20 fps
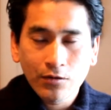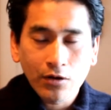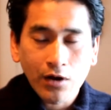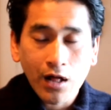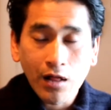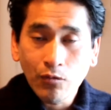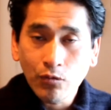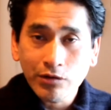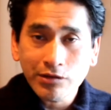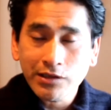
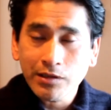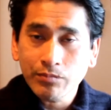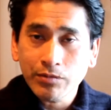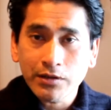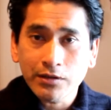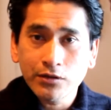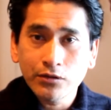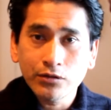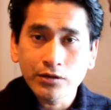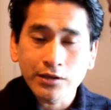all we're simply
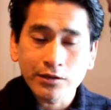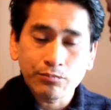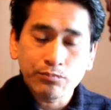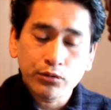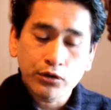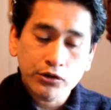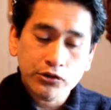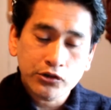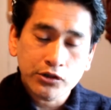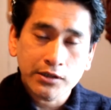doing is
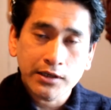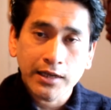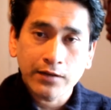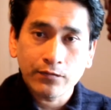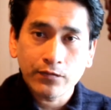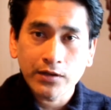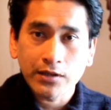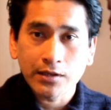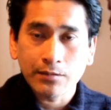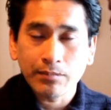pushing that
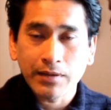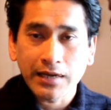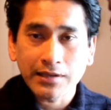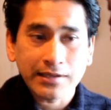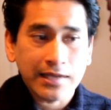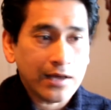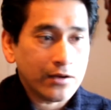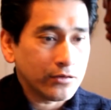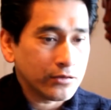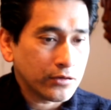feeling back
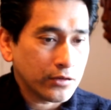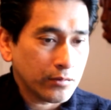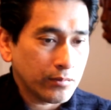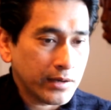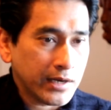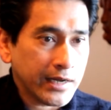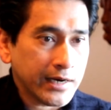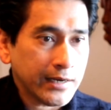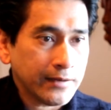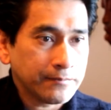down into the
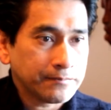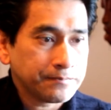body.